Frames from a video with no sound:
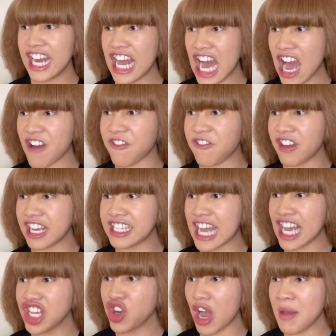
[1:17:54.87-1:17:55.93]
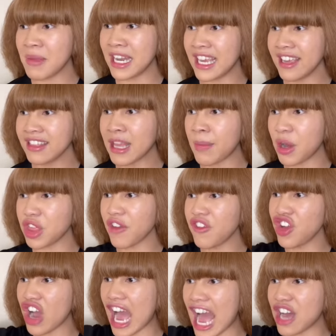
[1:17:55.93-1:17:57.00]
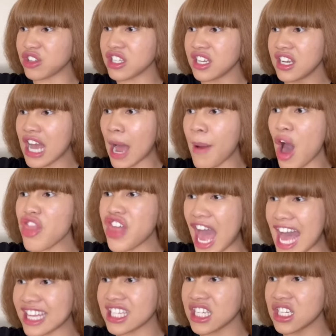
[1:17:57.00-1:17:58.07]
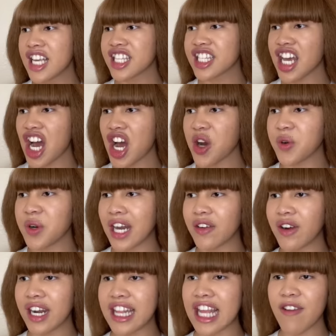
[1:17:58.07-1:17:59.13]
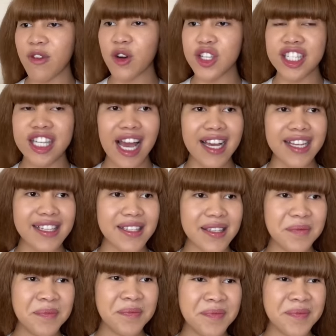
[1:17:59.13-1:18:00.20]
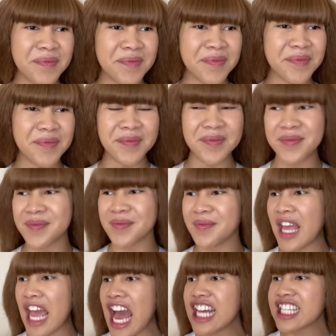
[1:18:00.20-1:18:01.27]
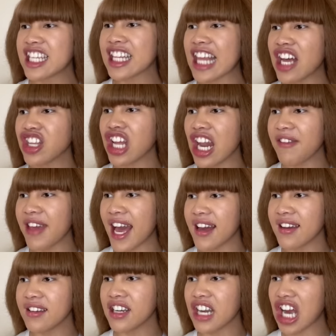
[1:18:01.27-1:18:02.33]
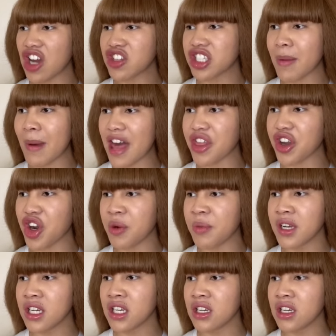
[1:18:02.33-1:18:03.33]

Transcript: Enough! Is that you, Emily? The both of you out! How about that? So, I graded everyone's tests. Sit down, Olivia. You're not going to the bathroom.